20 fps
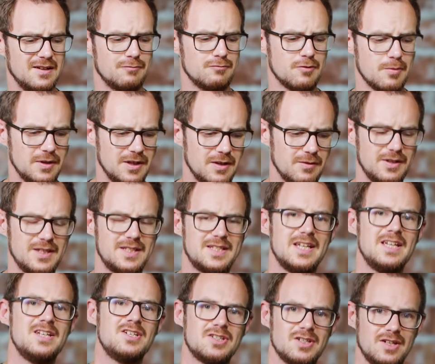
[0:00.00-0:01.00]
of rubbing it with a
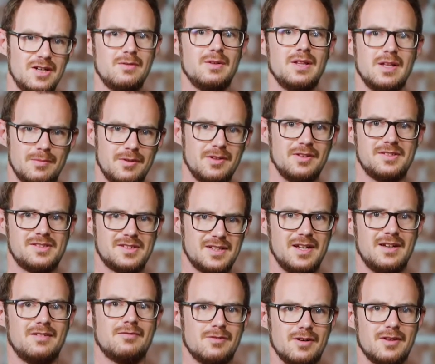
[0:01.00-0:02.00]
t-shirt while I'm on
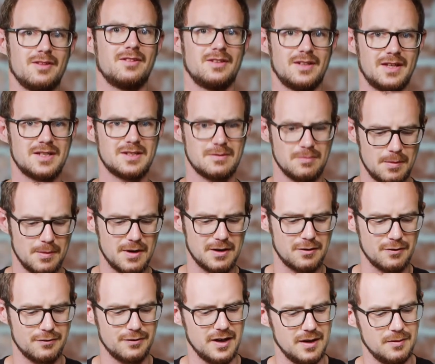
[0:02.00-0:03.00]
set rather than getting my
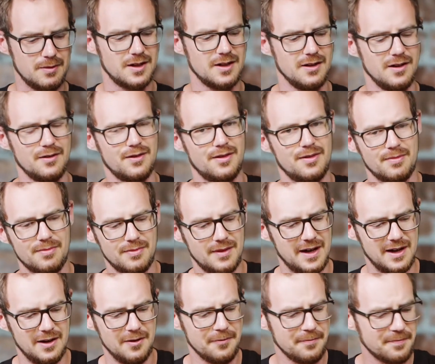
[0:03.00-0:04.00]
microfiber cloth
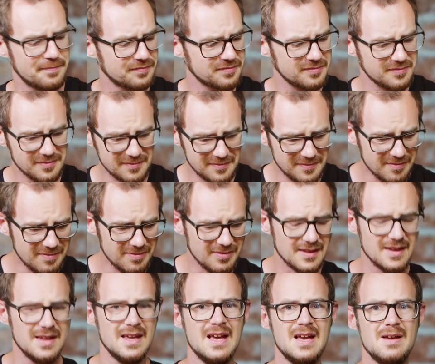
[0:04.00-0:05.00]
out,
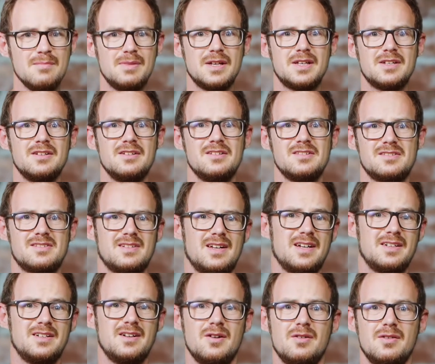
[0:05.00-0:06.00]
because
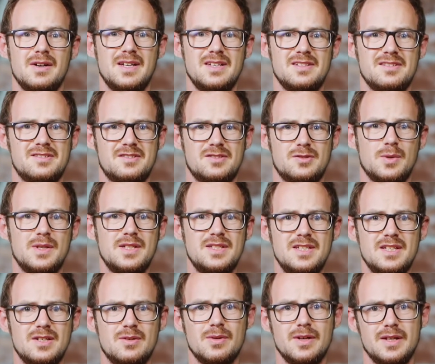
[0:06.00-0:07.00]
I know it's
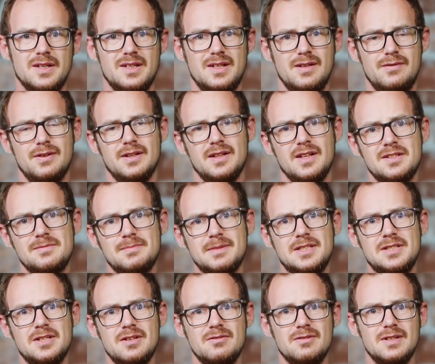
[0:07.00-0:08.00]
20 quid. If it lasts me
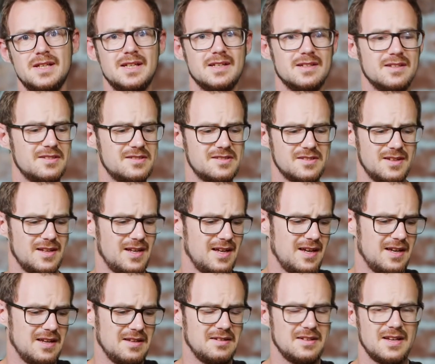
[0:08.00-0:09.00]
2 years
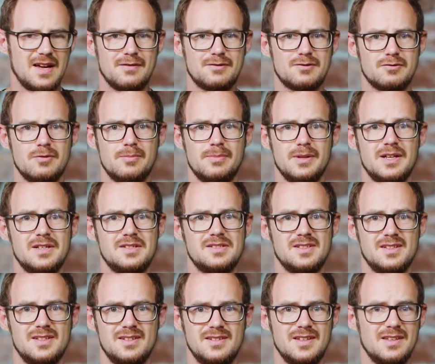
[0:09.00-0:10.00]
and I have to replace
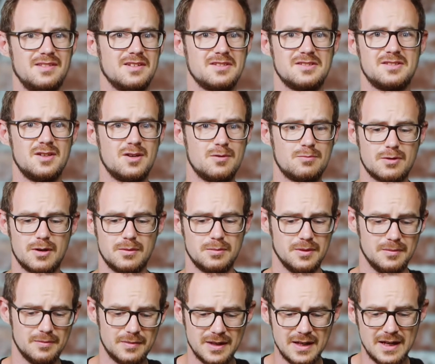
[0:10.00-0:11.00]
it, then that's no
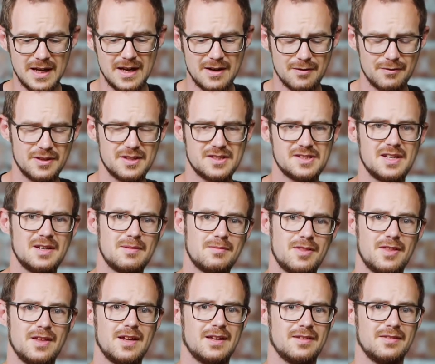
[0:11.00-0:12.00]
problem. For the same
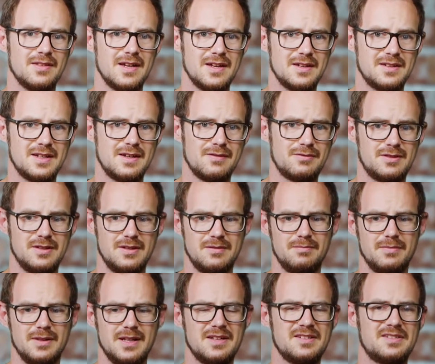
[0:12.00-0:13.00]
thing, that'd have to
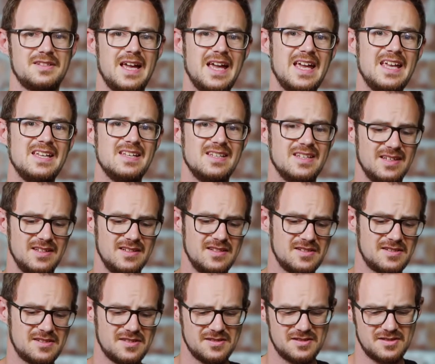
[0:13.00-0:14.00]
last 8
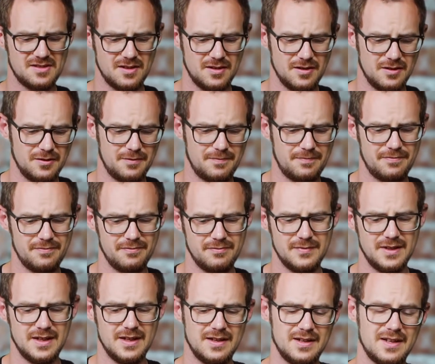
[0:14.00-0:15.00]
years, so
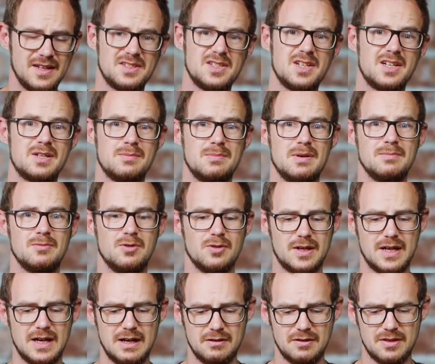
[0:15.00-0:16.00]
yeah, I take a bit more
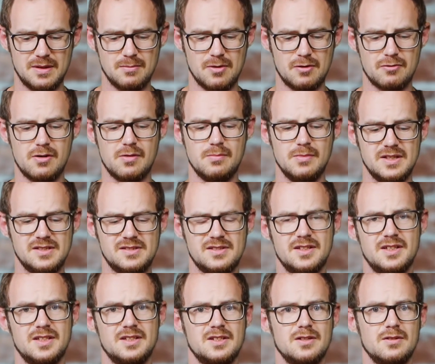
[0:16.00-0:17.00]
care of the Marumis
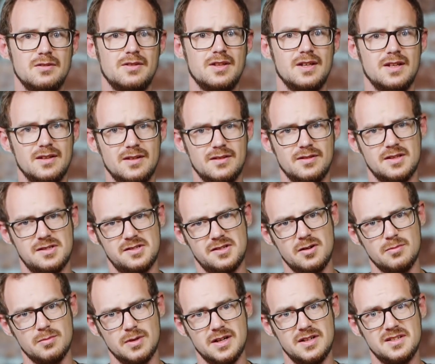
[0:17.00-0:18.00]
than I do the
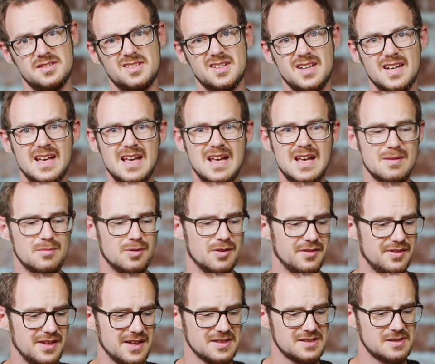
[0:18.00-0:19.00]
Zomeis,
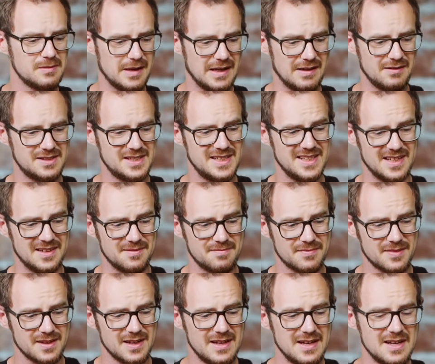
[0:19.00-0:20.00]
but that's about it.
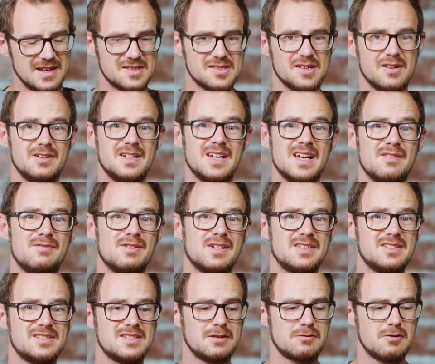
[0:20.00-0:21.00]
So yeah, if you're
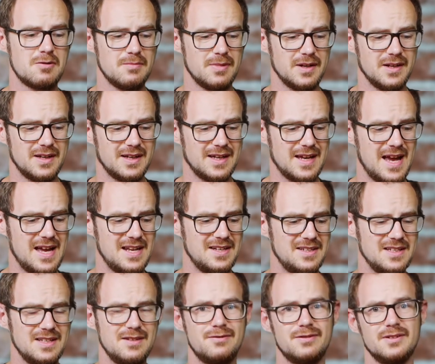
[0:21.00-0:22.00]
considering buying
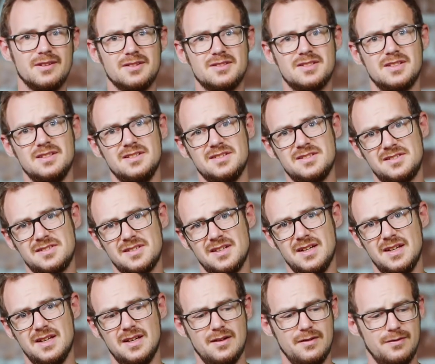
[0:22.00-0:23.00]
ND filters
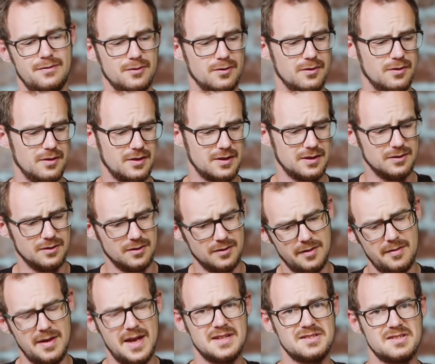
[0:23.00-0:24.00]
for
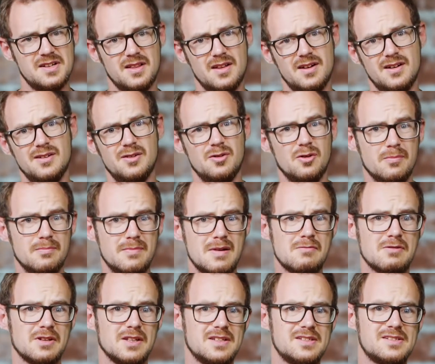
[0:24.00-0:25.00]
your SLR or
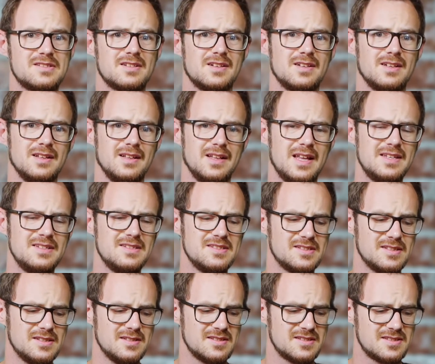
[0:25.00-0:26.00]
mirrorless
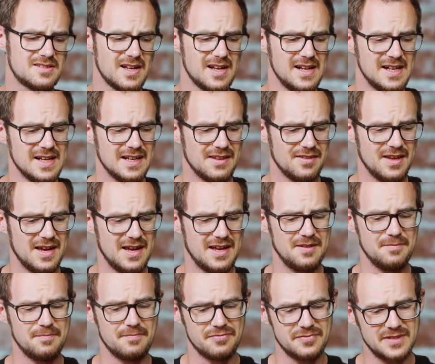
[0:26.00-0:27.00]
lenses,
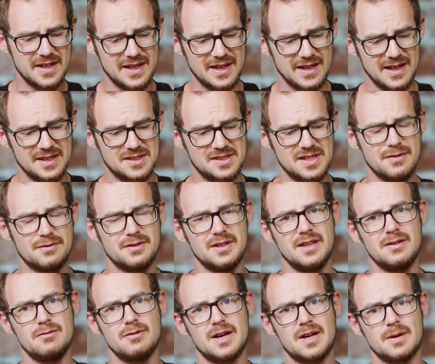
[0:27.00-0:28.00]
then yeah, I
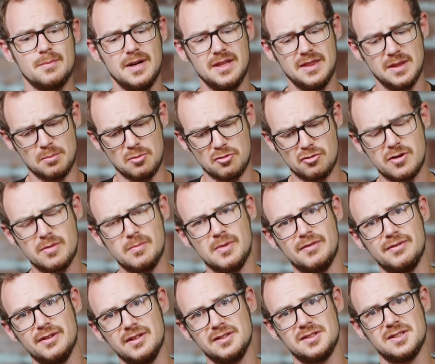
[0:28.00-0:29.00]
definitely recommend the Marumi
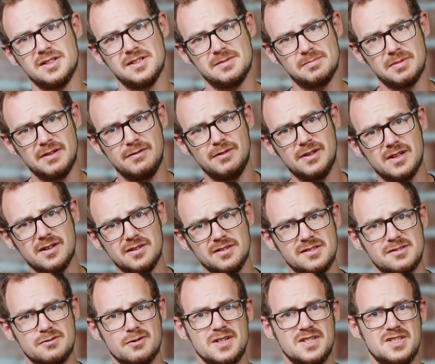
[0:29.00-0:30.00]
filters. But if you can't
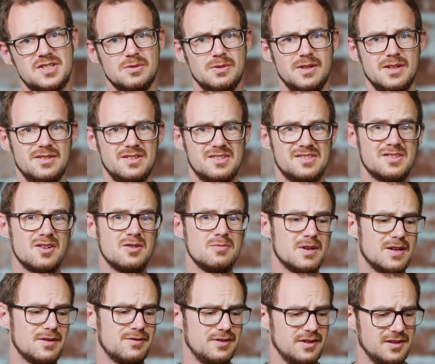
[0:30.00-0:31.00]
stretch to it, the
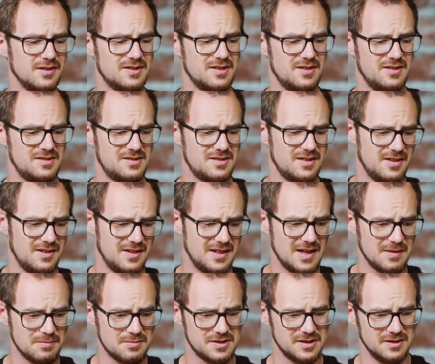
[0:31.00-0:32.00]
Zomei filters are
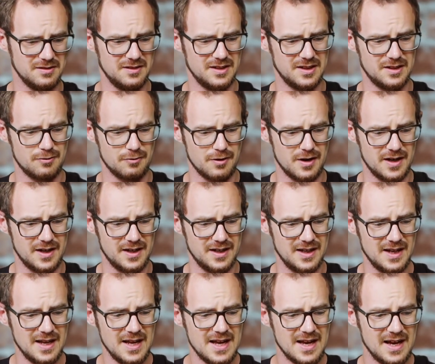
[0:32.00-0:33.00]
absolutely great.
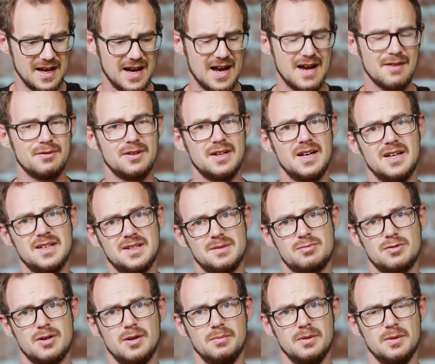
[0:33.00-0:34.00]
I haven't had a
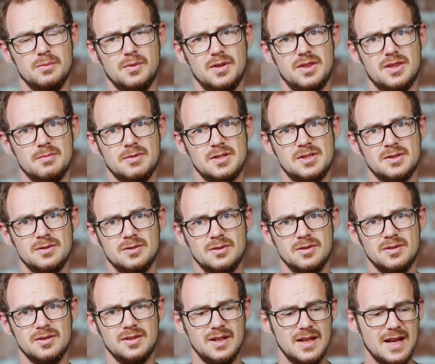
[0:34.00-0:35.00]
problem with them at
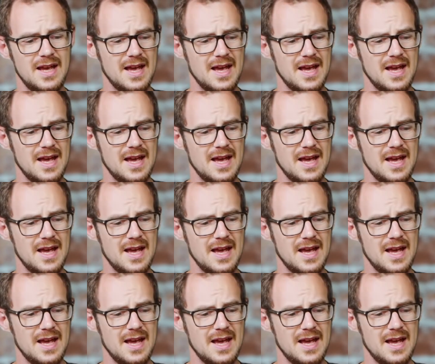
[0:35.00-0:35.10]
all.